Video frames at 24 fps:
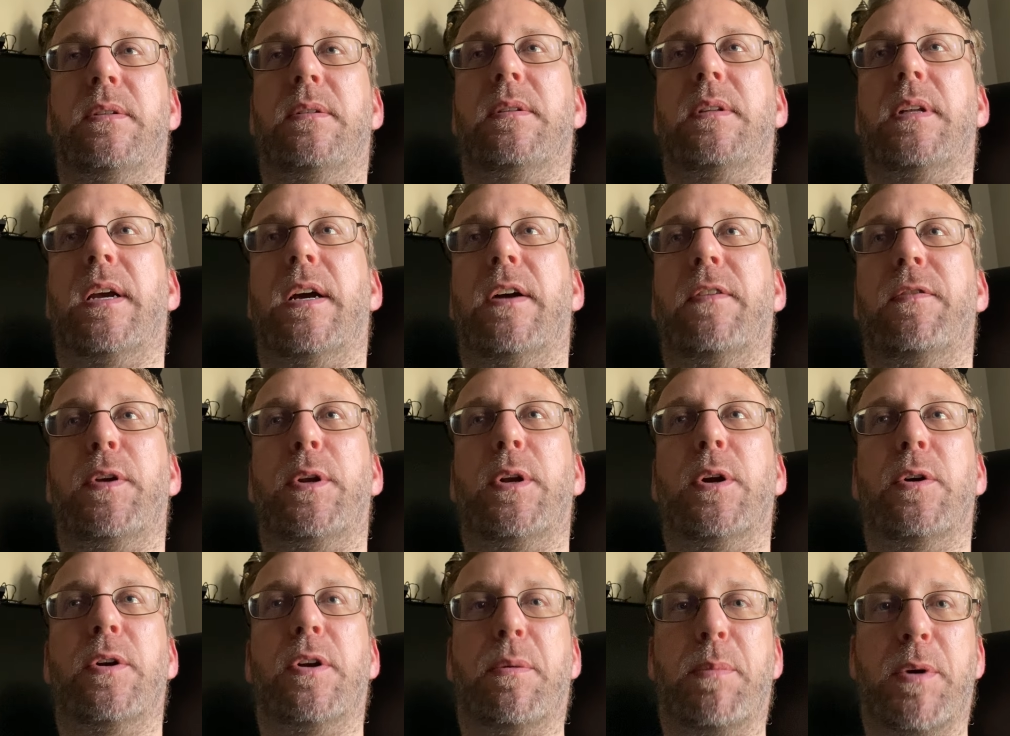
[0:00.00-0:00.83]
Now, if you
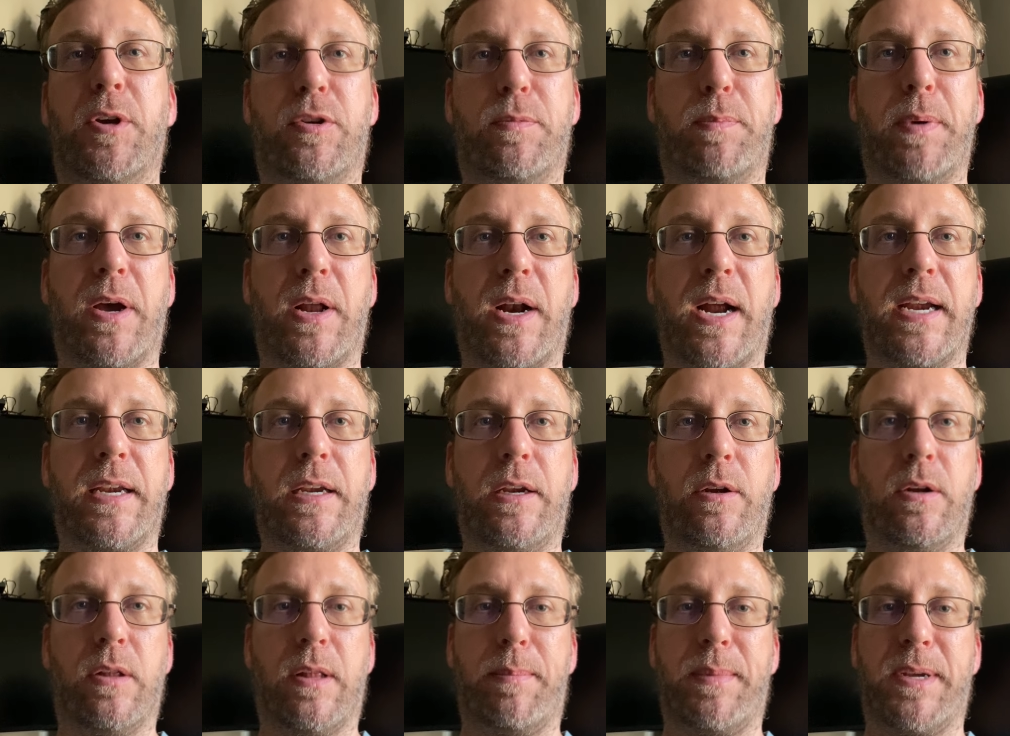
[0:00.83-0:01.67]
don't know much about
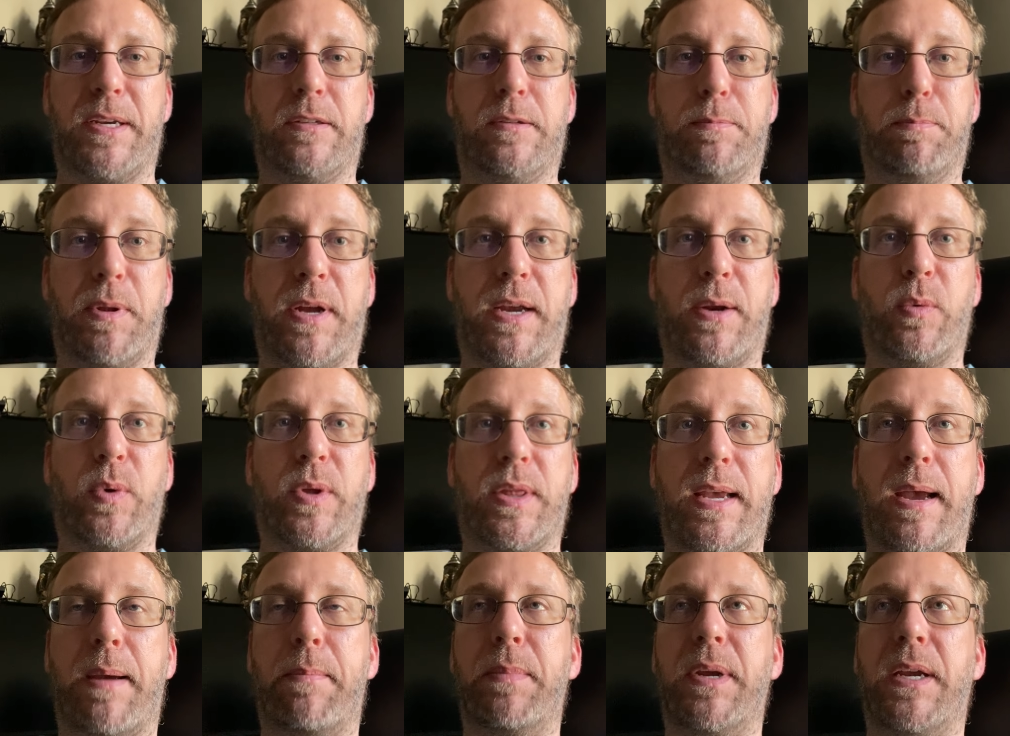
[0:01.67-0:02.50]
IQ, let me explain what
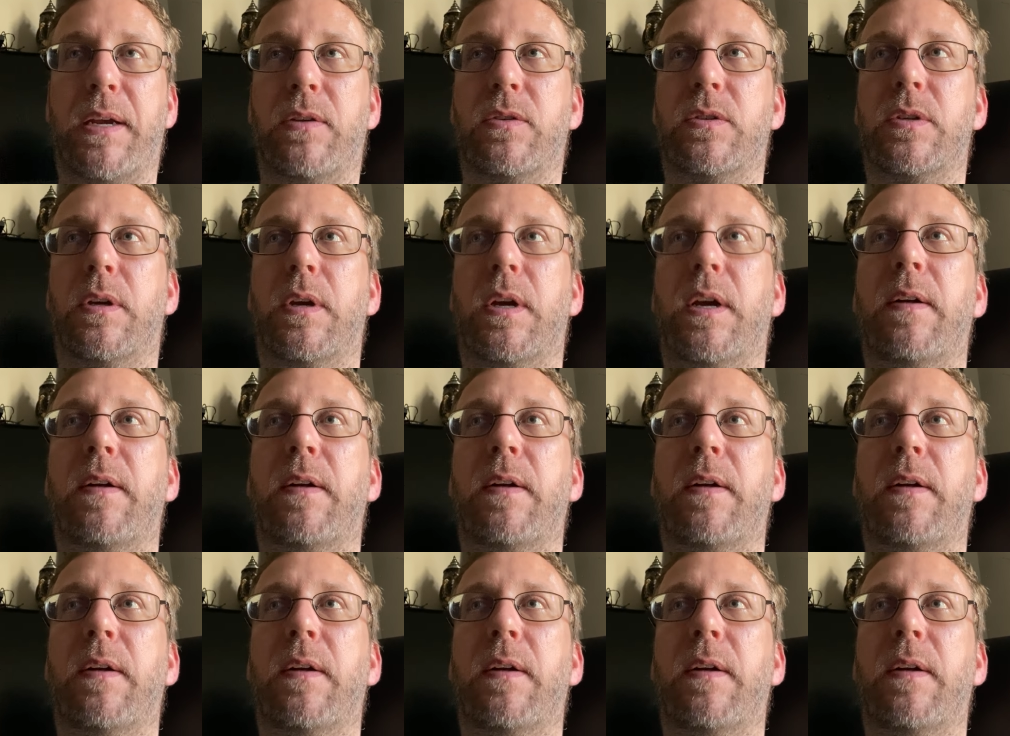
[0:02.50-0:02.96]
that means.